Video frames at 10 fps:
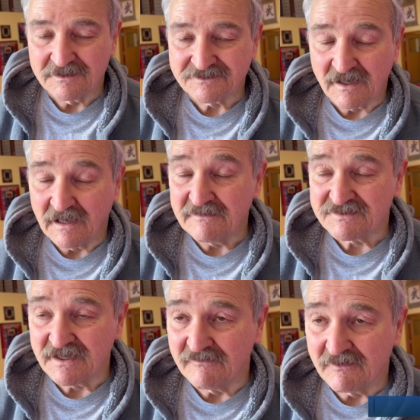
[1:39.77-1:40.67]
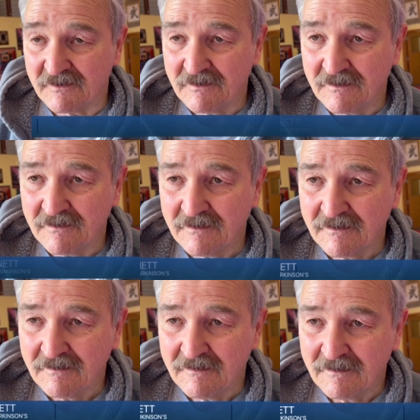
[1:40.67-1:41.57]
It's a
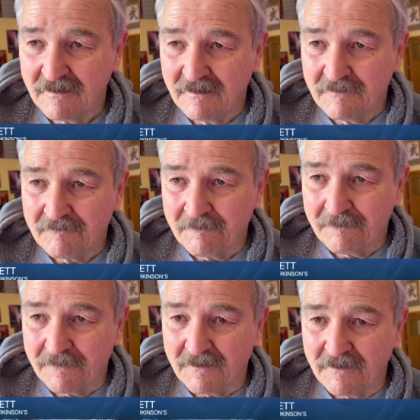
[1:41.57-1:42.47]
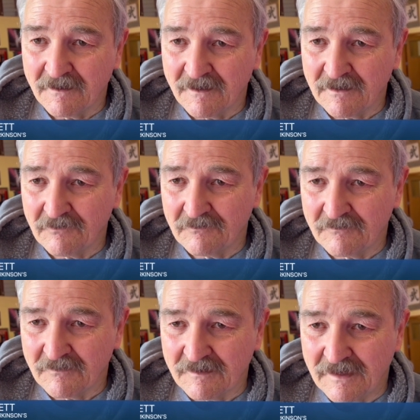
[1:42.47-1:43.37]
lifesaver. In what way? Uh,
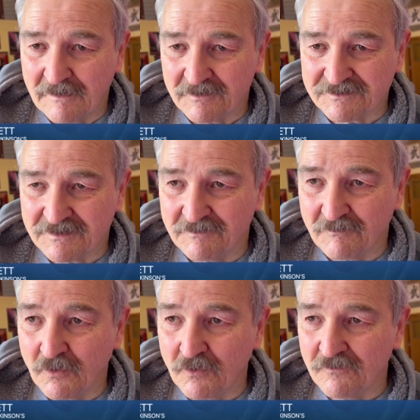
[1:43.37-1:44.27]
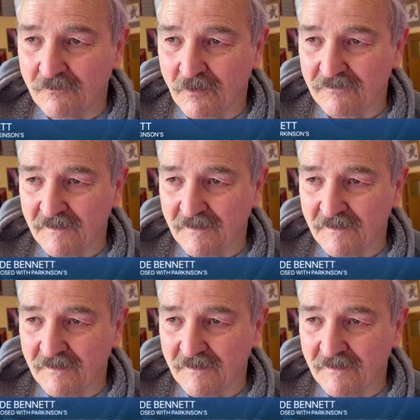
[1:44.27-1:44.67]
able to move, more